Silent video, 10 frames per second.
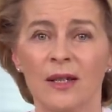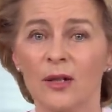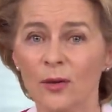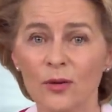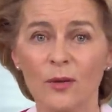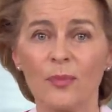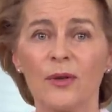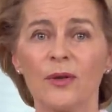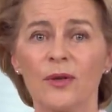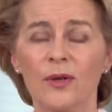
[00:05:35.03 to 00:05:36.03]
the
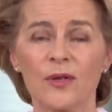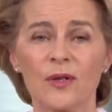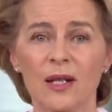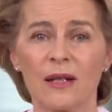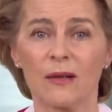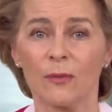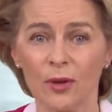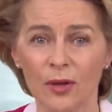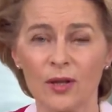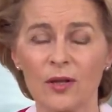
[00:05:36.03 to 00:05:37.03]
entrepreneurs and the
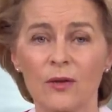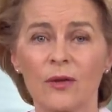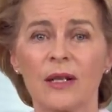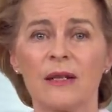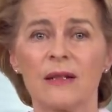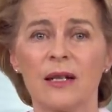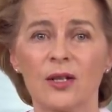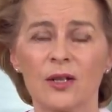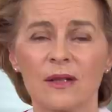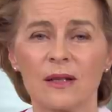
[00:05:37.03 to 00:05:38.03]
workers'
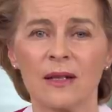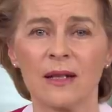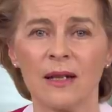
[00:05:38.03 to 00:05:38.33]
organizations.